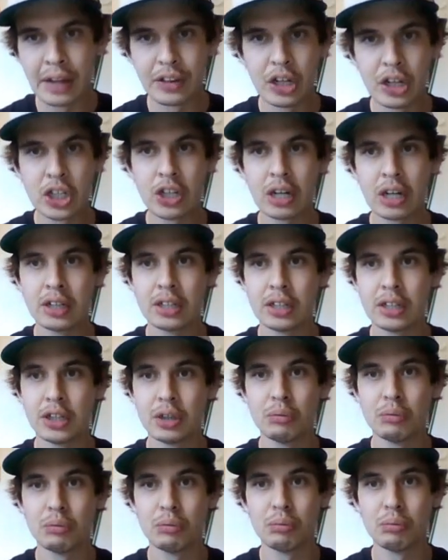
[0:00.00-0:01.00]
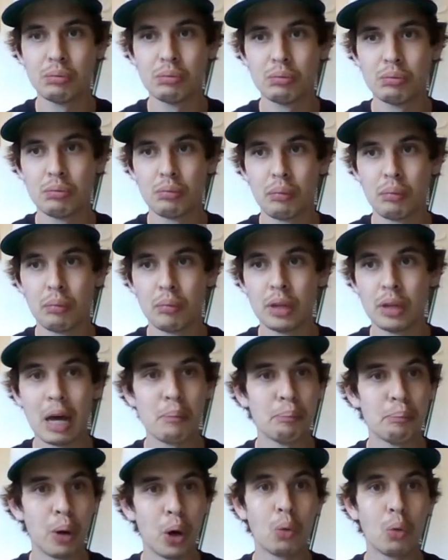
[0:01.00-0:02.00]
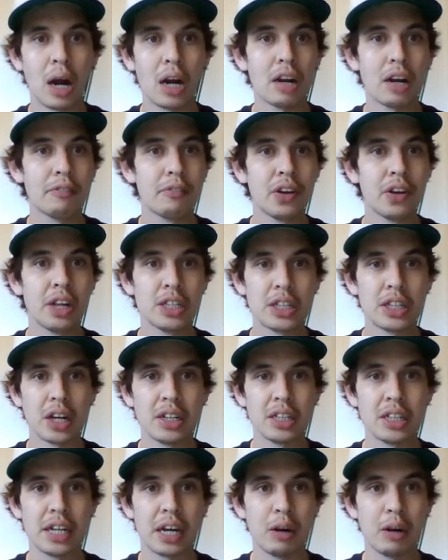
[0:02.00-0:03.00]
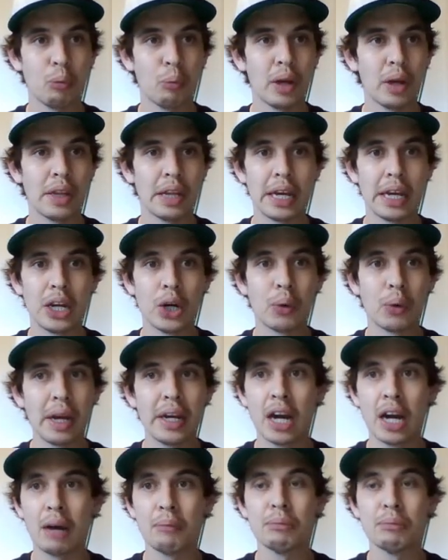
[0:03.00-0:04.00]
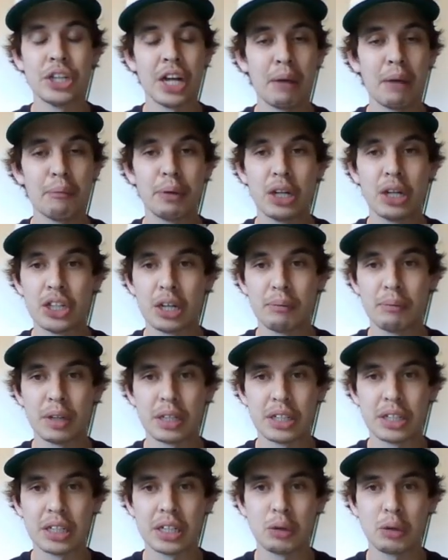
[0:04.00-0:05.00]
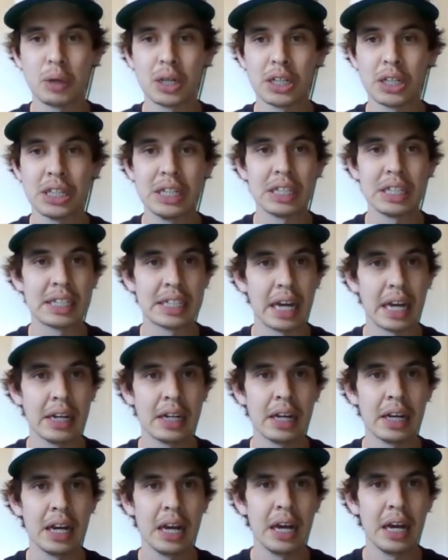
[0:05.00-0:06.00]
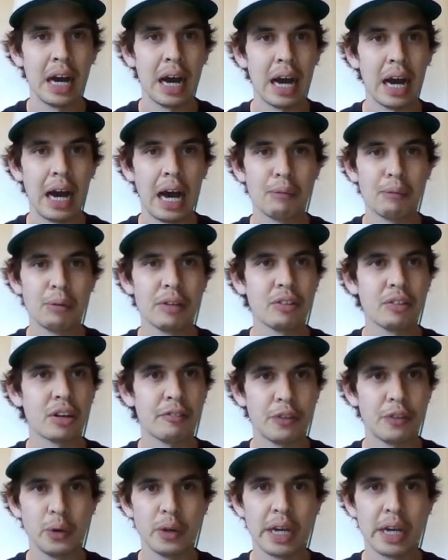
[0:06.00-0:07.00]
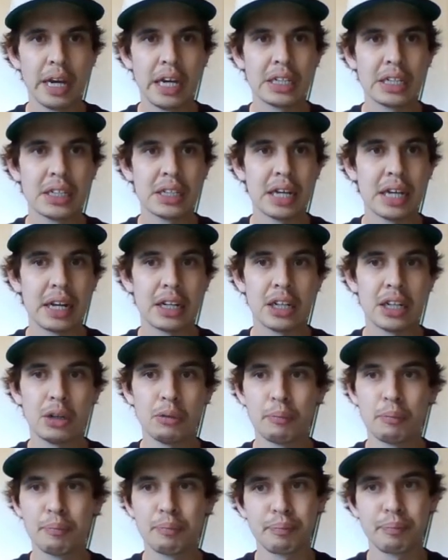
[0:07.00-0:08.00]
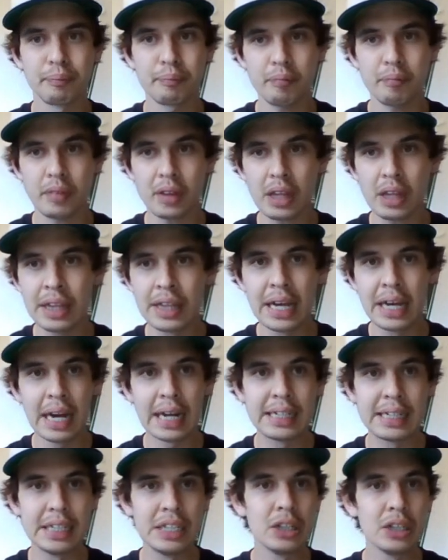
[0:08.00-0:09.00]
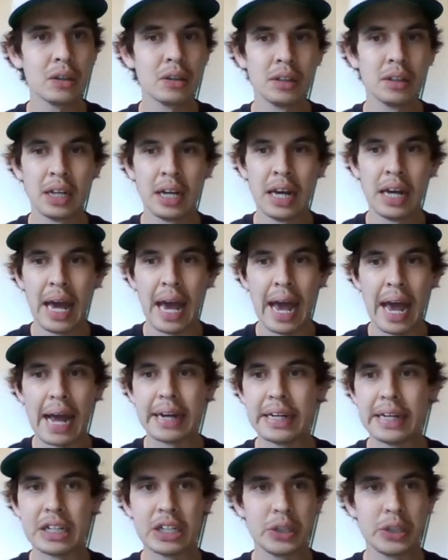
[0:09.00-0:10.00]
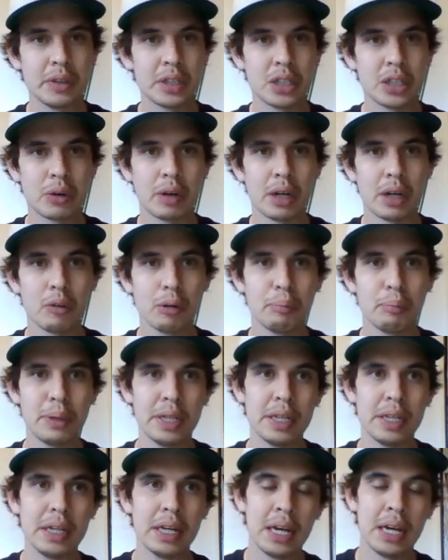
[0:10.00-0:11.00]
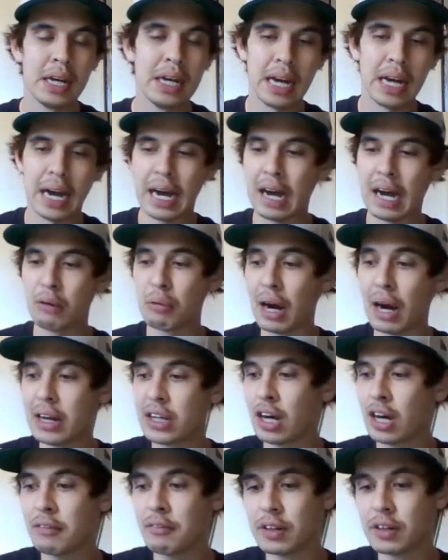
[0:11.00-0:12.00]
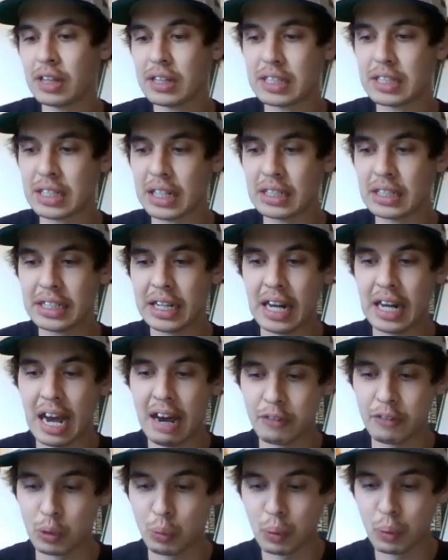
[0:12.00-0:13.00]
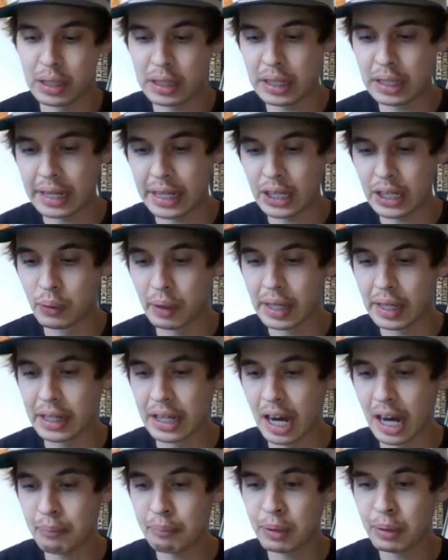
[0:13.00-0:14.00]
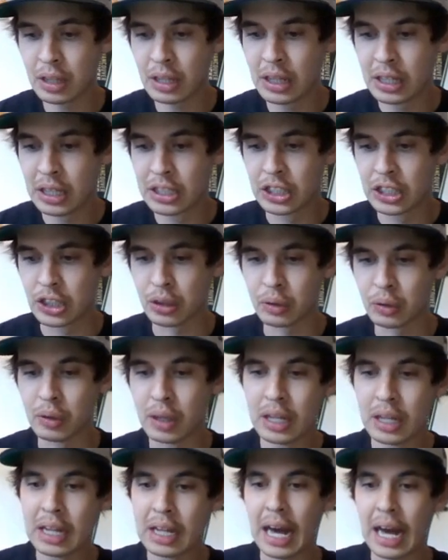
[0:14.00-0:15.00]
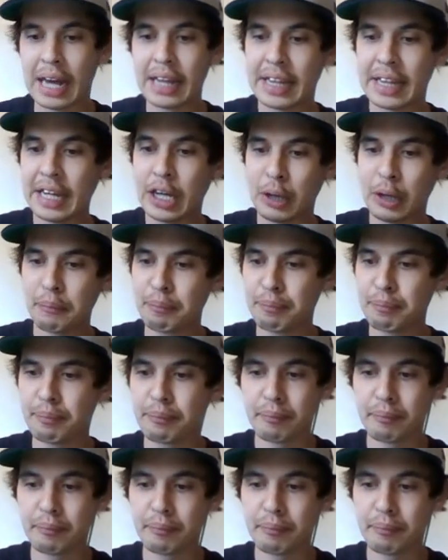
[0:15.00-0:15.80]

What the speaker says: And they're trying to, let Bo ride off into the sunset with a Grey Cup championship this year, which he has said, I believe on a few occasions that, the ideal ending to his career would be riding off into the sunset after winning a Grey Cup. So I think,